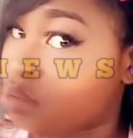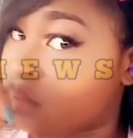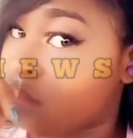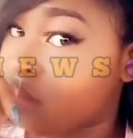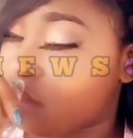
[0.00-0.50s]

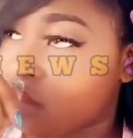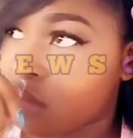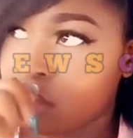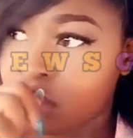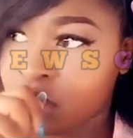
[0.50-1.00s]

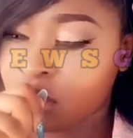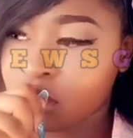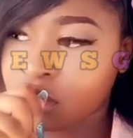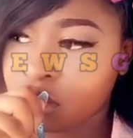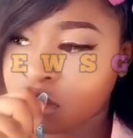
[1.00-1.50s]

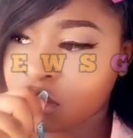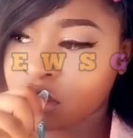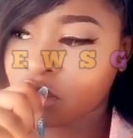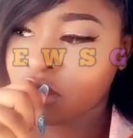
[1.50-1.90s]
(silence)